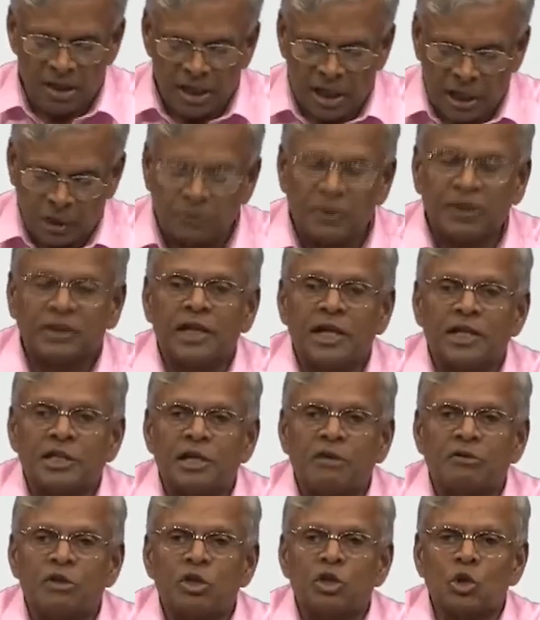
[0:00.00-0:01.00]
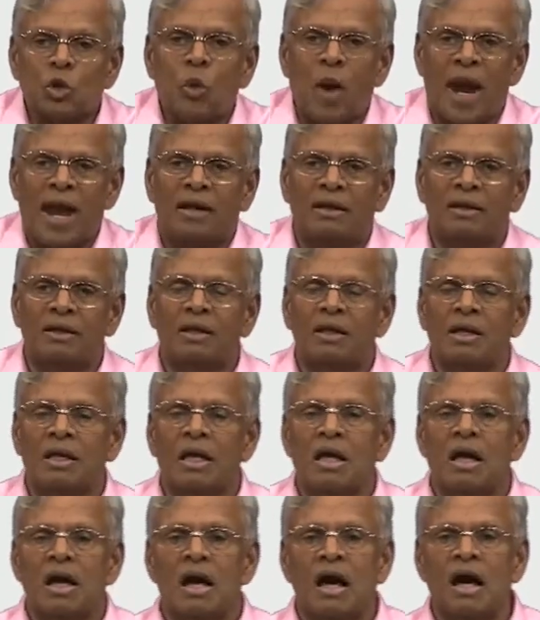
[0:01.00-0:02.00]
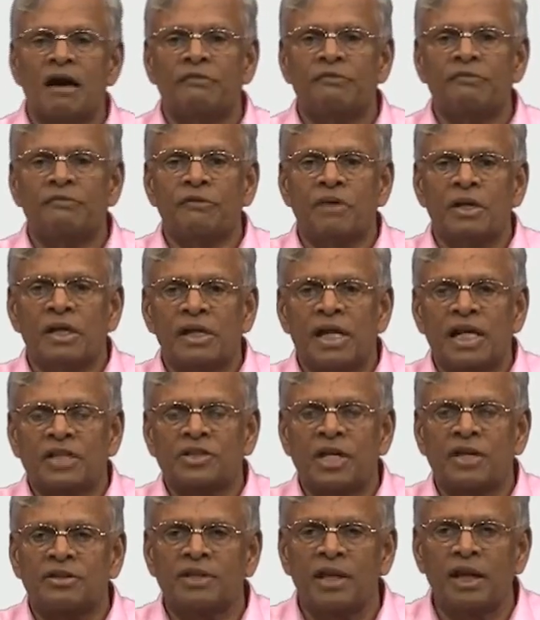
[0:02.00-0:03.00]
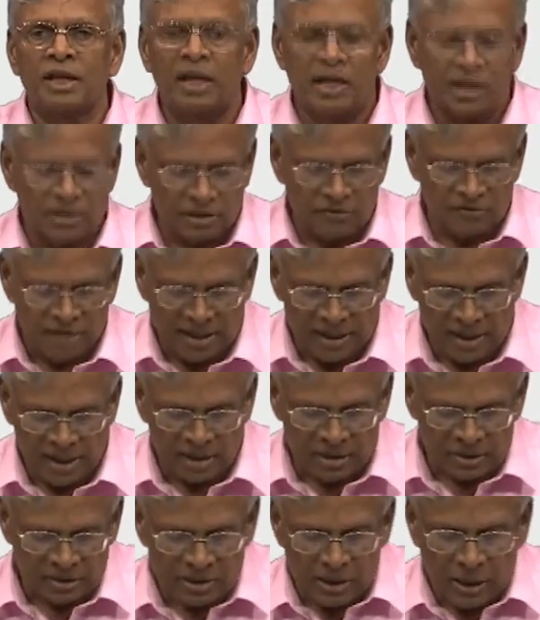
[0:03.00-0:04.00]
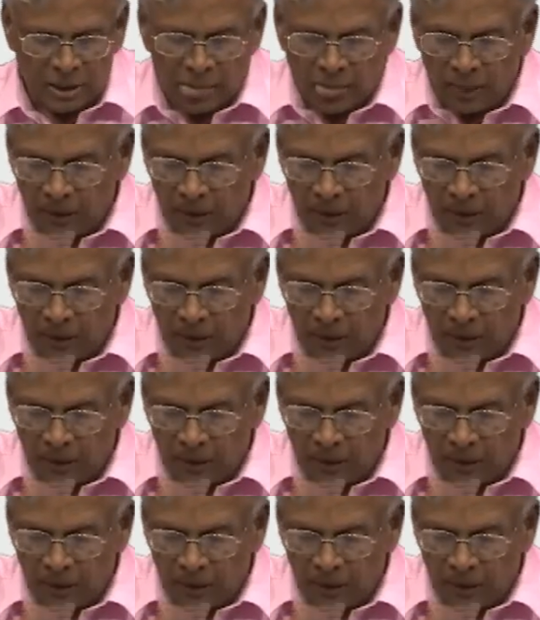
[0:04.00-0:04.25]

expectation of the square of xi tilde is the variance.